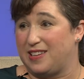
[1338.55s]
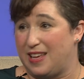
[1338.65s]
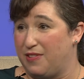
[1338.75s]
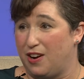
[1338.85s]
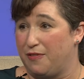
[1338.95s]
they
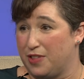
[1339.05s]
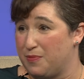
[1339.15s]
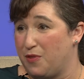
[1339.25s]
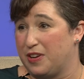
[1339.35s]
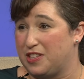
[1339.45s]
even offer them
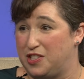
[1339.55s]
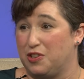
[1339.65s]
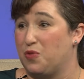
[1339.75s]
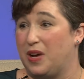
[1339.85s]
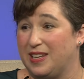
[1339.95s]
Absolutely. over at
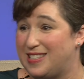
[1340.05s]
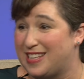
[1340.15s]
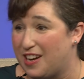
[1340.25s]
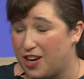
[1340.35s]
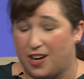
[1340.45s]
the
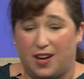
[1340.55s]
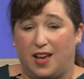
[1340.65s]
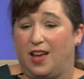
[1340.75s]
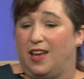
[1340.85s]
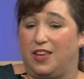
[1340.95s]
Student Wellness Center.